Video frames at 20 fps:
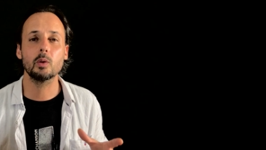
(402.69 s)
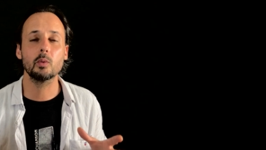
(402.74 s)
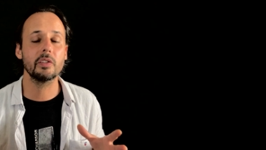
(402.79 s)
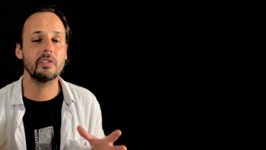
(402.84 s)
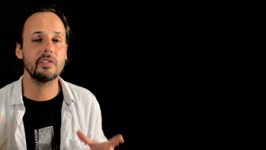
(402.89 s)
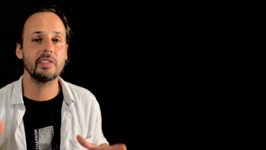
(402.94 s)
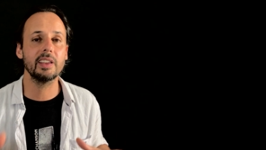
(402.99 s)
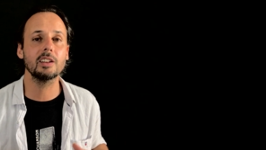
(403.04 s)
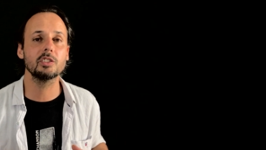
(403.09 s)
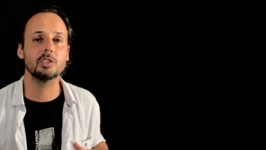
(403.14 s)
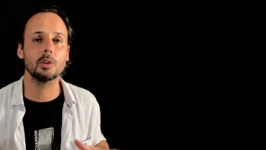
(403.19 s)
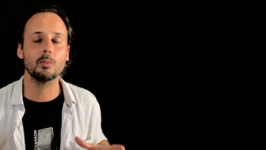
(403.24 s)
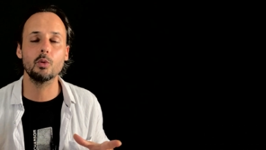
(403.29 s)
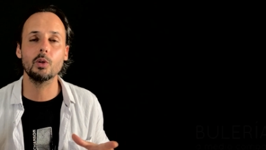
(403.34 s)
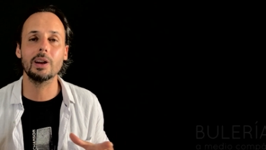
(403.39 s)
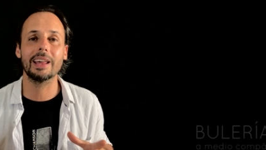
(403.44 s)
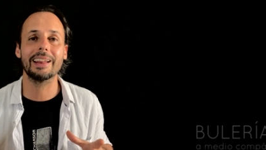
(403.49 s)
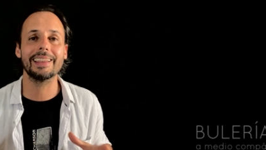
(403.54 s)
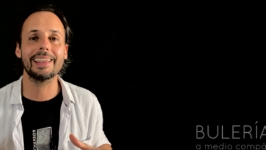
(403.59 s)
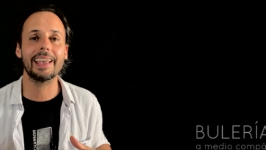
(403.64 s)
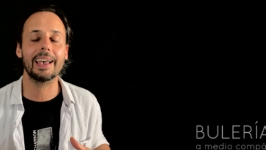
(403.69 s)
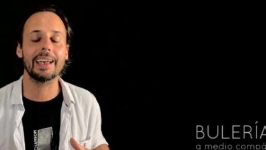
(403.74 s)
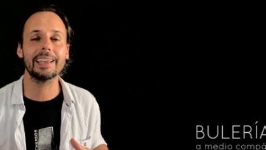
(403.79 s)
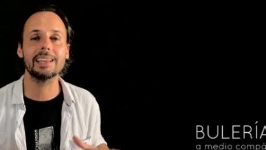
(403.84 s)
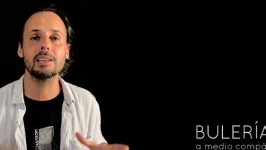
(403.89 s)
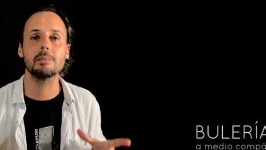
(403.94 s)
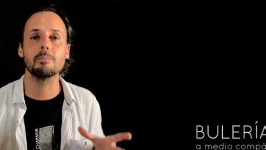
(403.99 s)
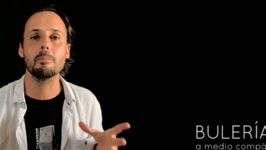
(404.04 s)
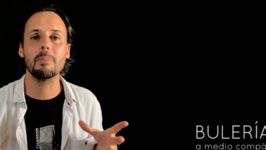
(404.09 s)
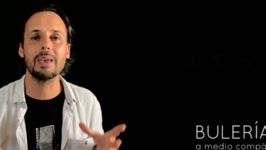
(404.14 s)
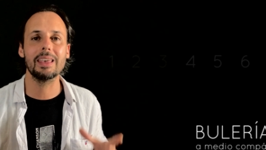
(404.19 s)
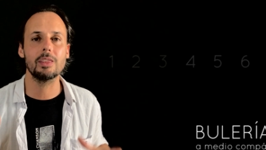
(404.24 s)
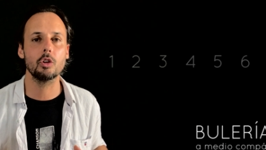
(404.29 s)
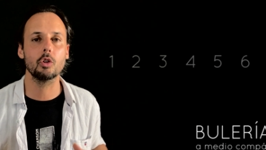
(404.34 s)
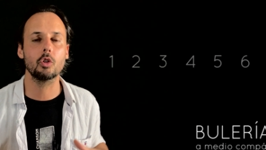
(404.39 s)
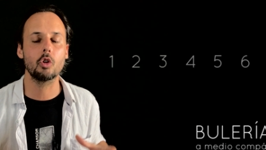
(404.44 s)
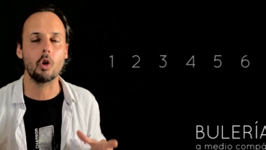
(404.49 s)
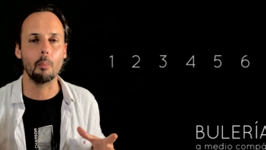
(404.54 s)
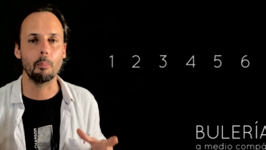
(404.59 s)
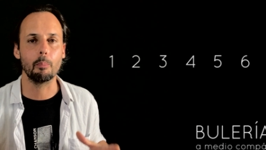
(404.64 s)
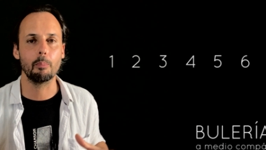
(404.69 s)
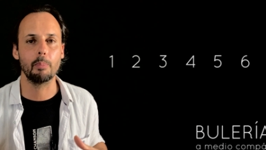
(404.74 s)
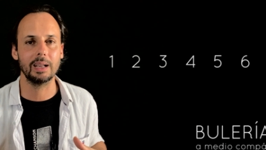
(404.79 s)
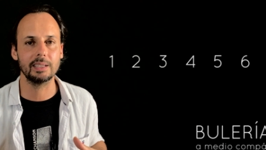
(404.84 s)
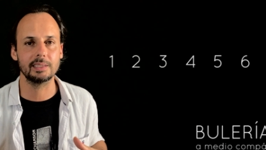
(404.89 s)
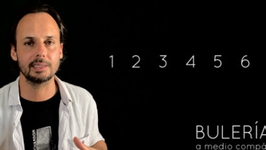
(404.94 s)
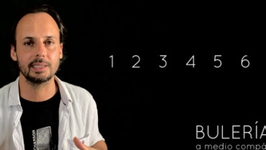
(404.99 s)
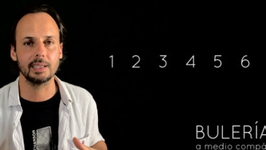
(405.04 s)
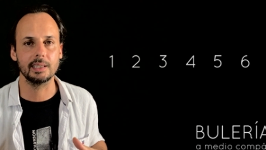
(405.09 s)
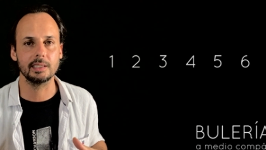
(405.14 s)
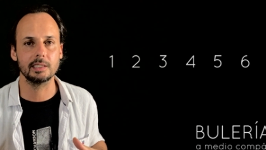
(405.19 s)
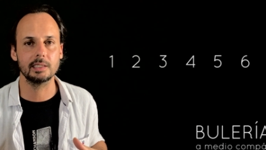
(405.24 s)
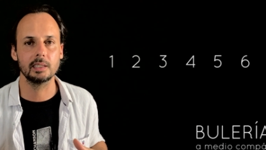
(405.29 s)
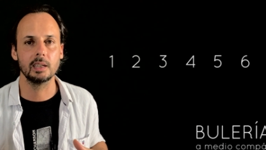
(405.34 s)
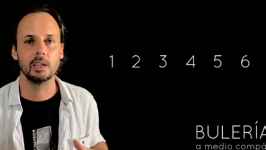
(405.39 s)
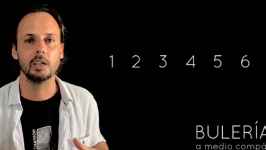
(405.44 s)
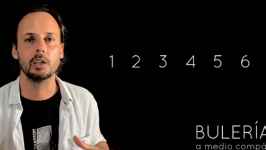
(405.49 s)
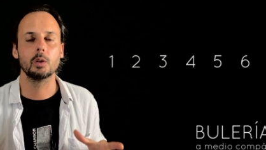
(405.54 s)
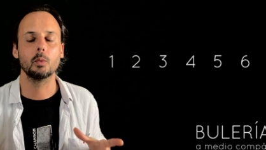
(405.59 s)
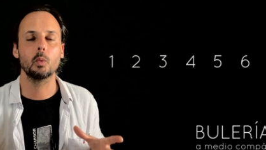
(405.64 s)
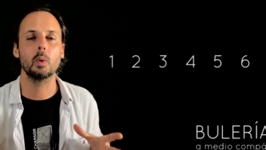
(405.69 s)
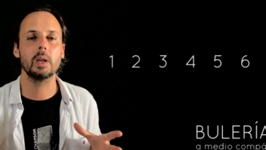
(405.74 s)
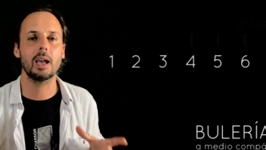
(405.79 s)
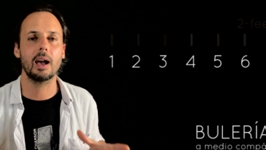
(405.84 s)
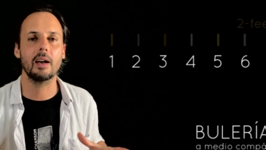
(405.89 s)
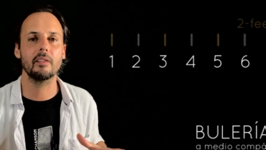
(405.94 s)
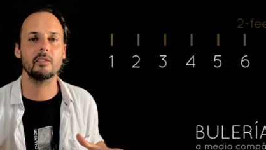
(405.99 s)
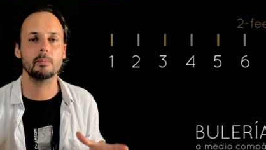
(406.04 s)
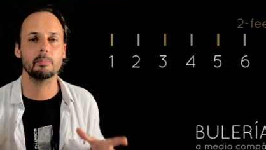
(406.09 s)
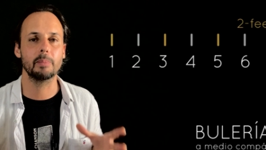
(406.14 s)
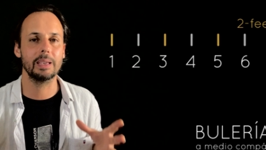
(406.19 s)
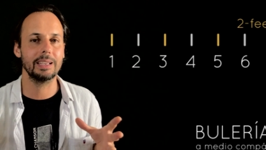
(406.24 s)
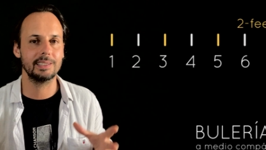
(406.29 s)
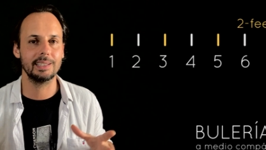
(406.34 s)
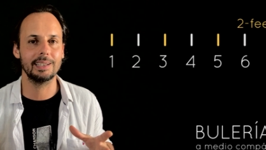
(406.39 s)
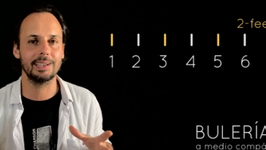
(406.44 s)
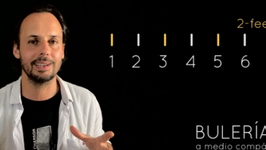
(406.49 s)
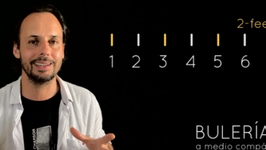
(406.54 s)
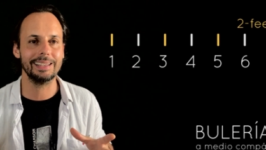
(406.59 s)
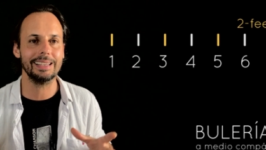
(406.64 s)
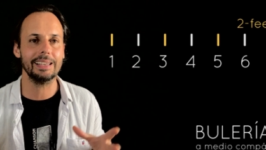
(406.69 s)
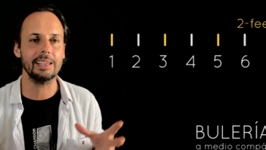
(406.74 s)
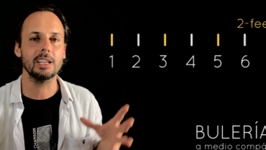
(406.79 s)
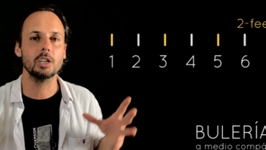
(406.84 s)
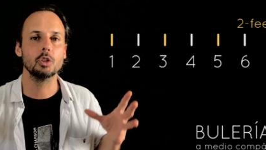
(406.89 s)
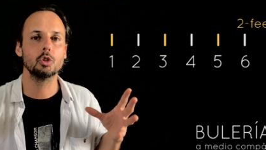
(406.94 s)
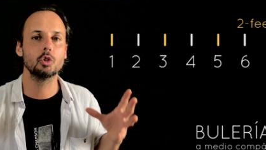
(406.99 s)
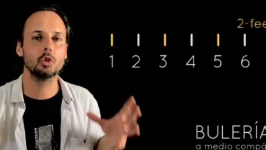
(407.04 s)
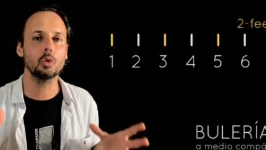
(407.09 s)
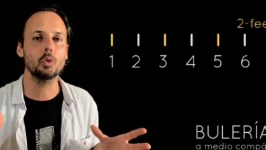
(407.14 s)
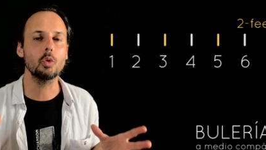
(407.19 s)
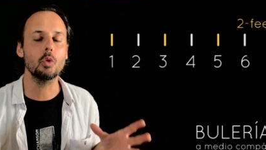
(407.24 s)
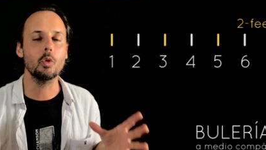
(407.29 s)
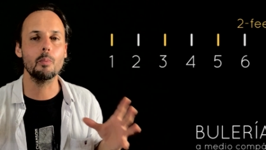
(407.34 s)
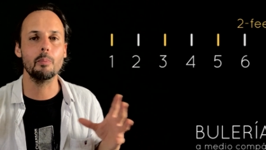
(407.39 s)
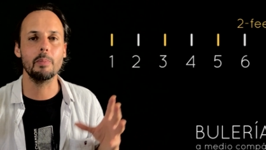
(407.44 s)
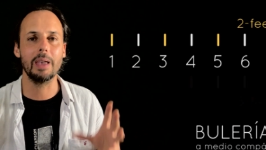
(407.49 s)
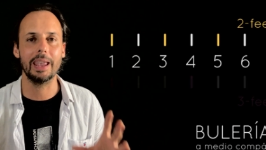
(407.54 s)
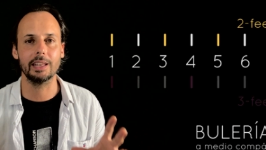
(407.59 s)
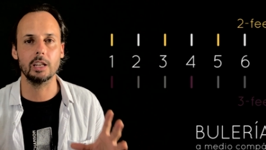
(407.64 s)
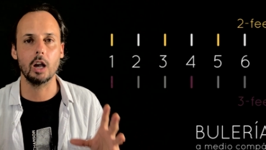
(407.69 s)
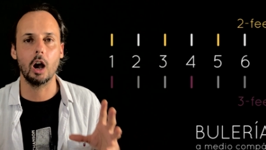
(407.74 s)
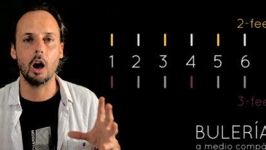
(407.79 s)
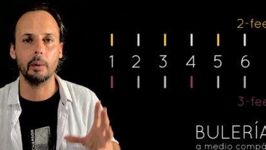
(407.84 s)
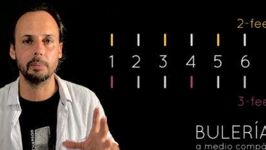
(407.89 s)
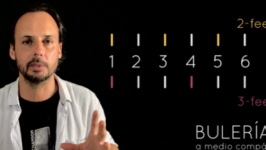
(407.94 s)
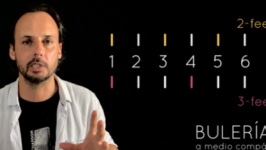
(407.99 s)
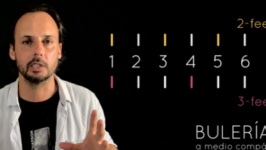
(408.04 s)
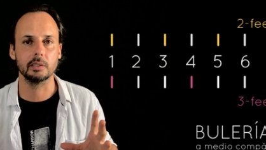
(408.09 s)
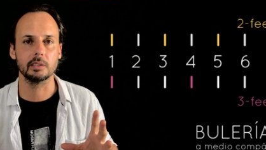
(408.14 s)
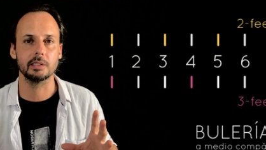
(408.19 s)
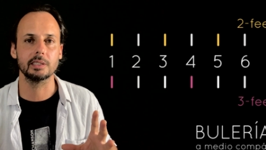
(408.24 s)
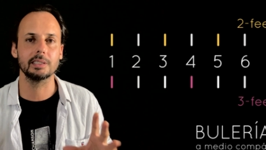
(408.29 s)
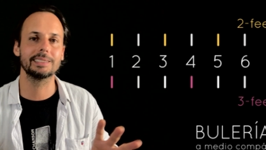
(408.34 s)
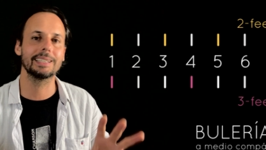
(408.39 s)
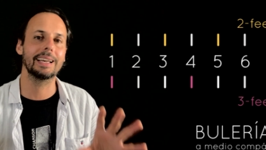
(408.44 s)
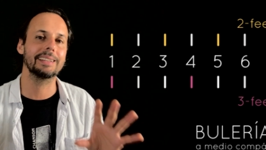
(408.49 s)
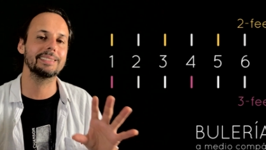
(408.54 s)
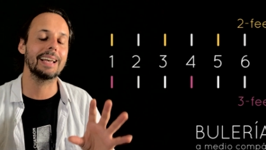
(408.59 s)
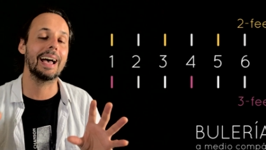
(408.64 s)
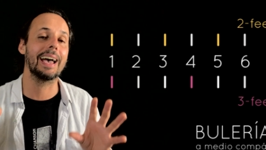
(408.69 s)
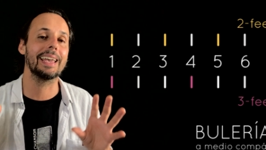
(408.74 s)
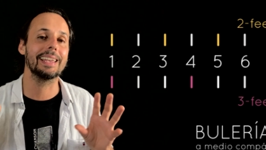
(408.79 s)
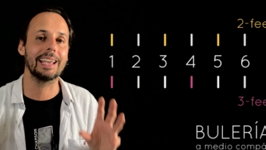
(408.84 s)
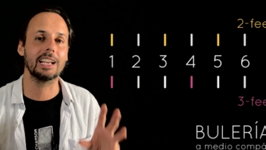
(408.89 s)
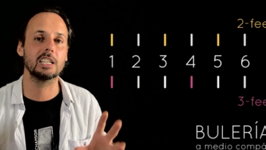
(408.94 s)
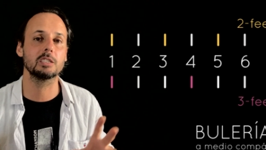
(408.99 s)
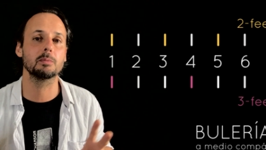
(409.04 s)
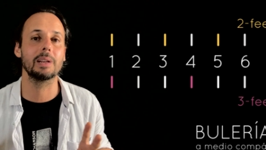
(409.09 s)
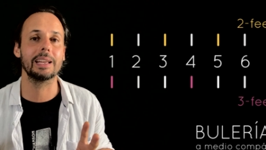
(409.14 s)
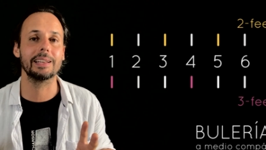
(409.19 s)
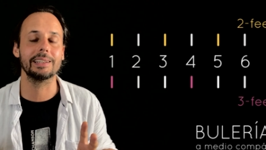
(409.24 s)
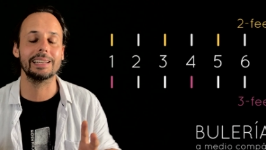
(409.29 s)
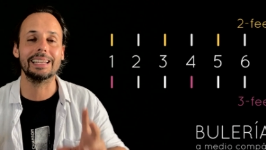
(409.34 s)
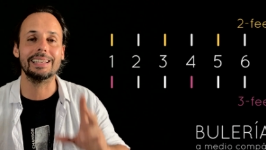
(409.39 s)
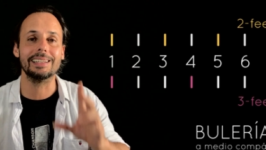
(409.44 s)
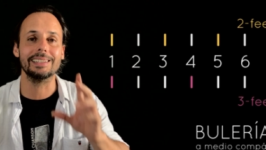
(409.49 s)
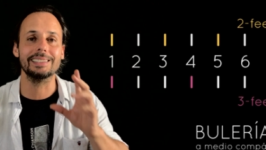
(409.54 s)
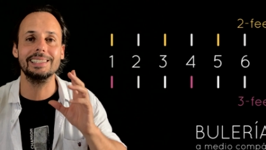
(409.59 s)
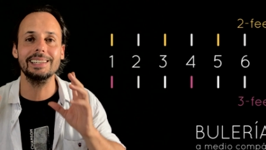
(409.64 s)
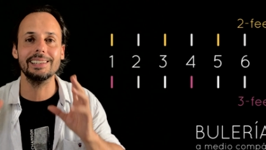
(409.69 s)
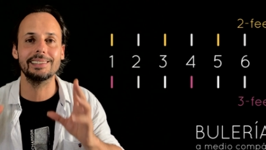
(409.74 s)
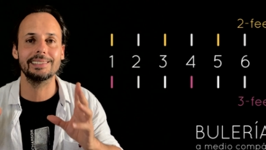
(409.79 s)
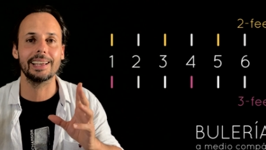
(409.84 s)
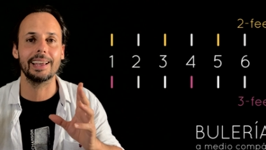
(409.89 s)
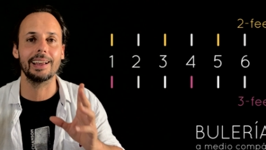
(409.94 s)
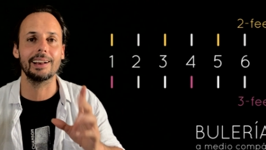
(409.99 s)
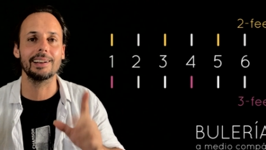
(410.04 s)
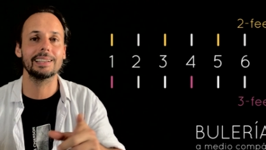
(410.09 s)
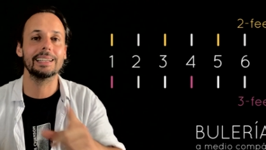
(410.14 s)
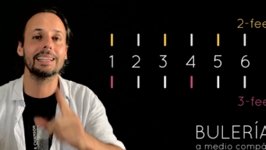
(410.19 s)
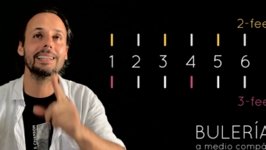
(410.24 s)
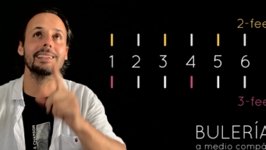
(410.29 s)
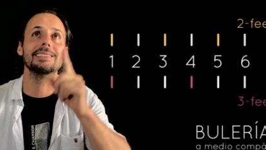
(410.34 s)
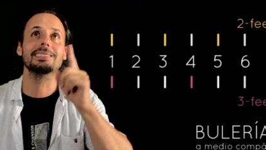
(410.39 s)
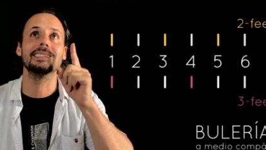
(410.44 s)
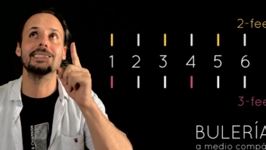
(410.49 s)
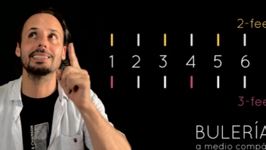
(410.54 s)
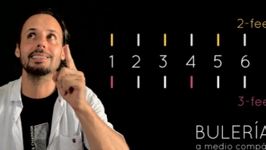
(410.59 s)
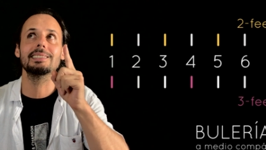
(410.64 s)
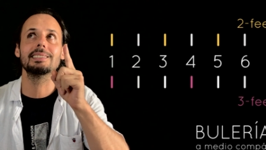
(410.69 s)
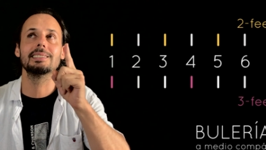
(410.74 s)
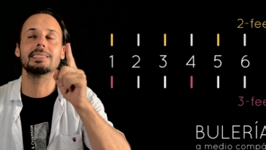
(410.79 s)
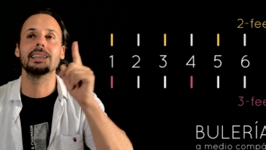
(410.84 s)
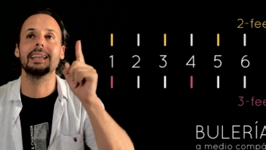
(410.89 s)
we feel the bulería in medio compasses, we have basically two main options that I explain in detail in this